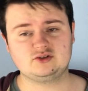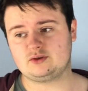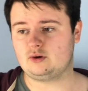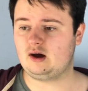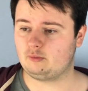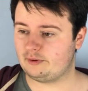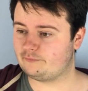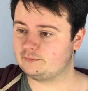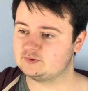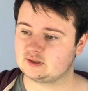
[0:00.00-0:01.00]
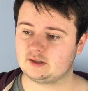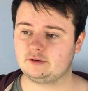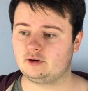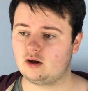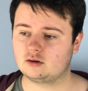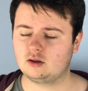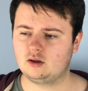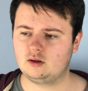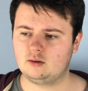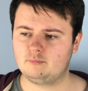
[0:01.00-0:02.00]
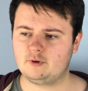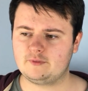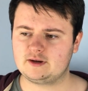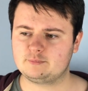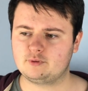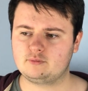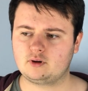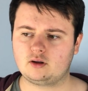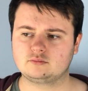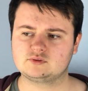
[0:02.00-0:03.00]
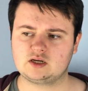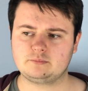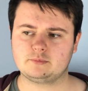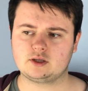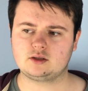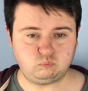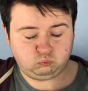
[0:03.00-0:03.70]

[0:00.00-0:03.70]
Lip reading: Just thought I'll wait for him to clear along, but then he pulled alongside me.